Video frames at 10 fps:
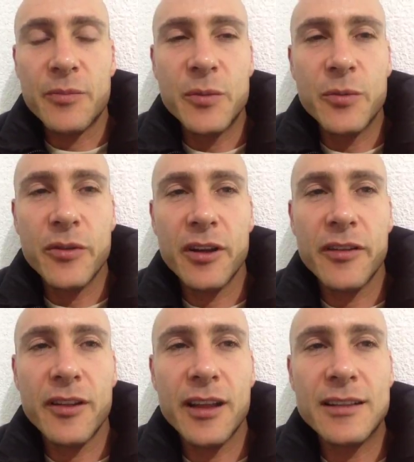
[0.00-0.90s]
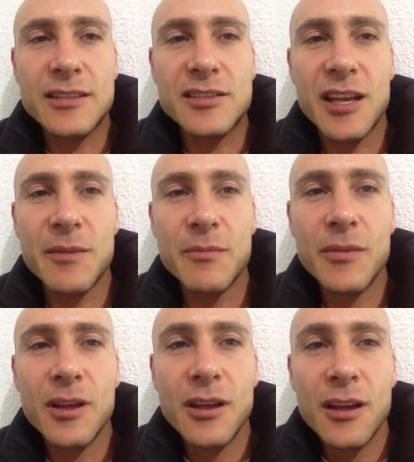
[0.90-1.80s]
people there, they like to
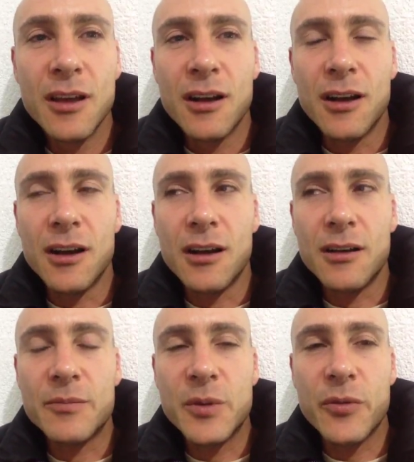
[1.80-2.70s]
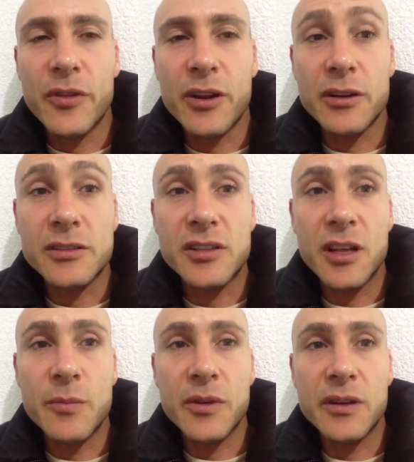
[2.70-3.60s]
shame people that are in
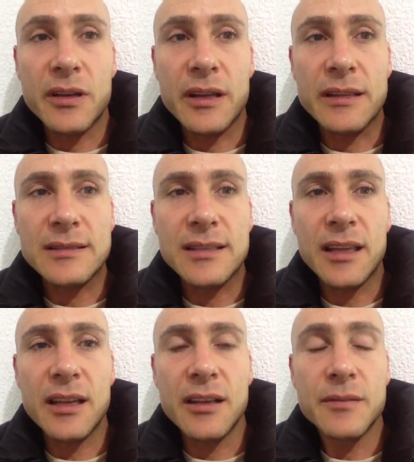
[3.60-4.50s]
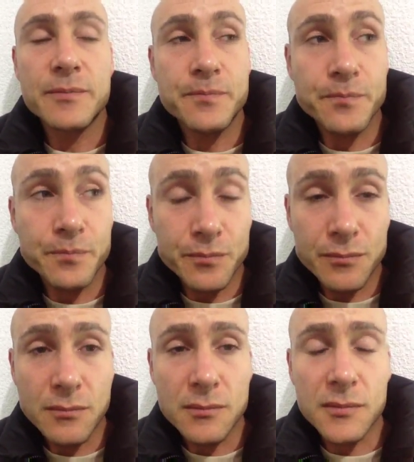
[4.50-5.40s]
shape and skinny.
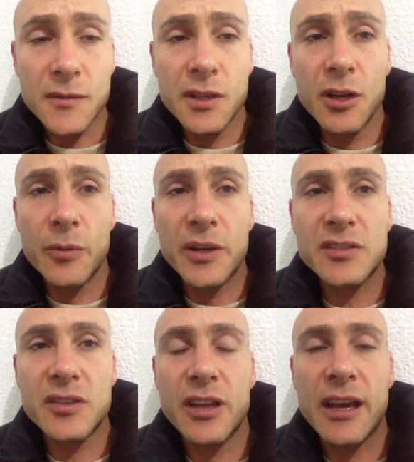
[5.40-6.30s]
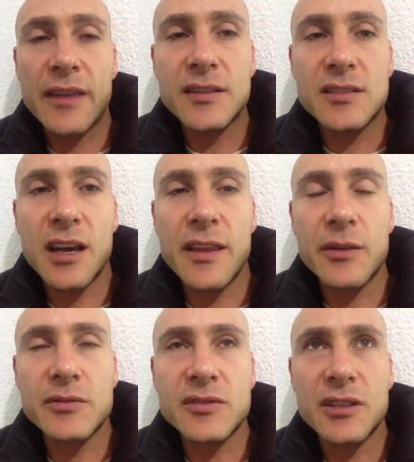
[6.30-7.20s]
Basically, I had this guy
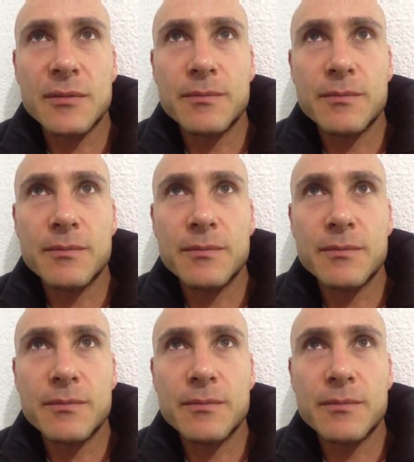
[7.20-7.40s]
that was